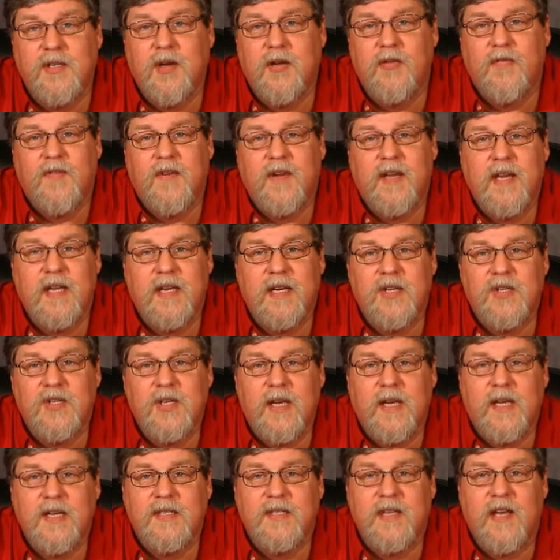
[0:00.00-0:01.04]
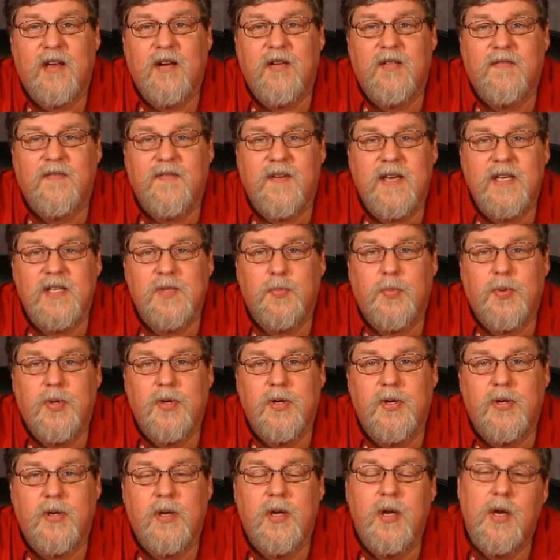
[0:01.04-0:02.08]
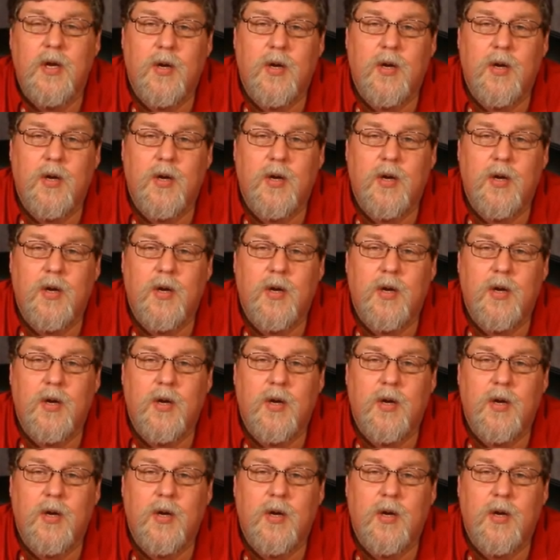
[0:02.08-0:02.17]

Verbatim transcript: don't forget to check us out on Facebook.